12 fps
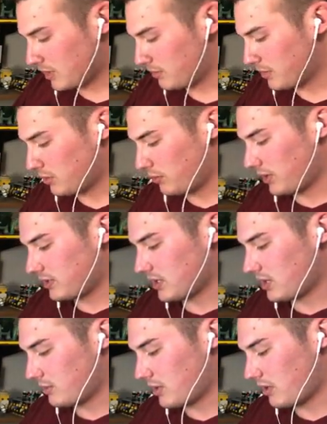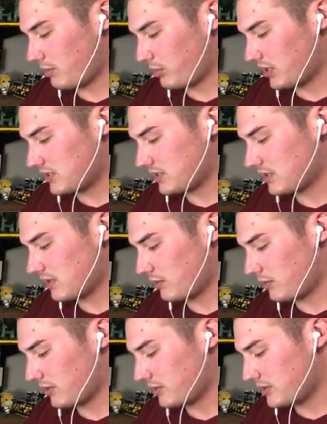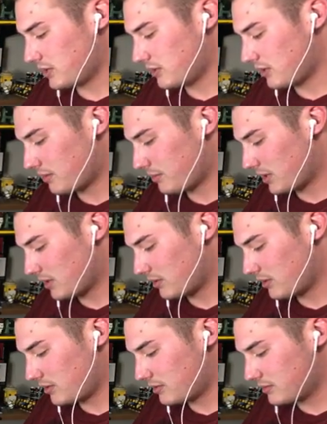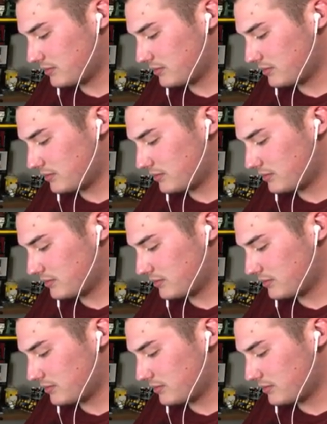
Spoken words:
have been a weird time in other places of the world too. I don't know.